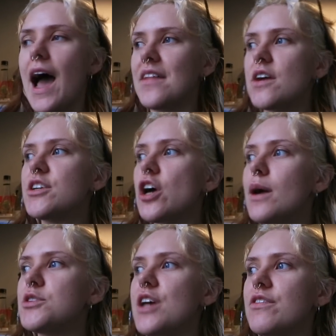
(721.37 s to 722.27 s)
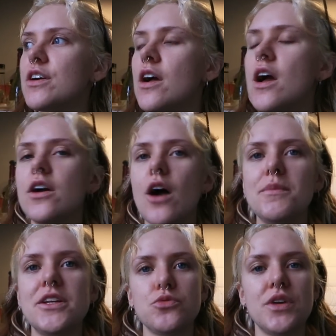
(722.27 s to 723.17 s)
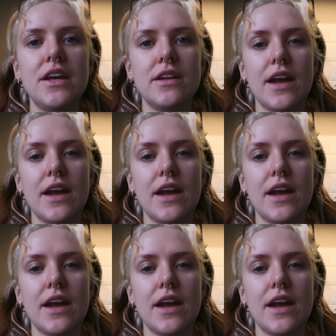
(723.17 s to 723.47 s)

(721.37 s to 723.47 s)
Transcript: And the only time she ever got me to read